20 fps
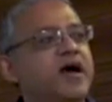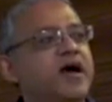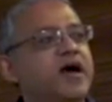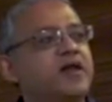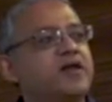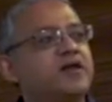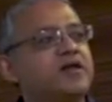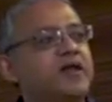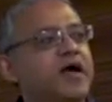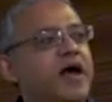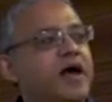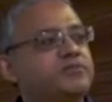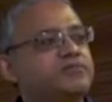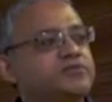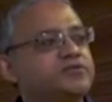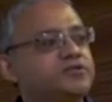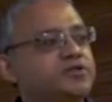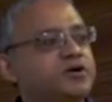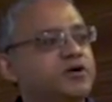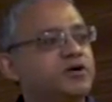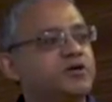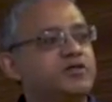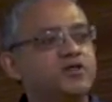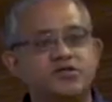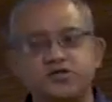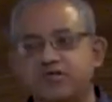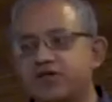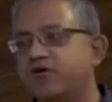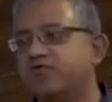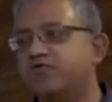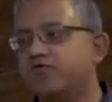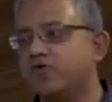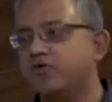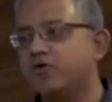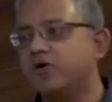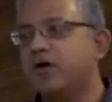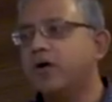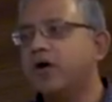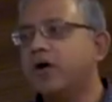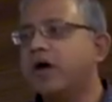and captured Tanjavur.
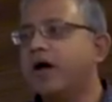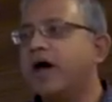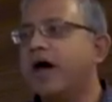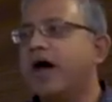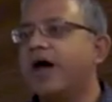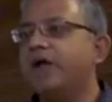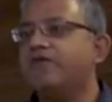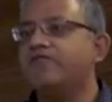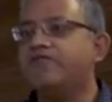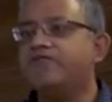And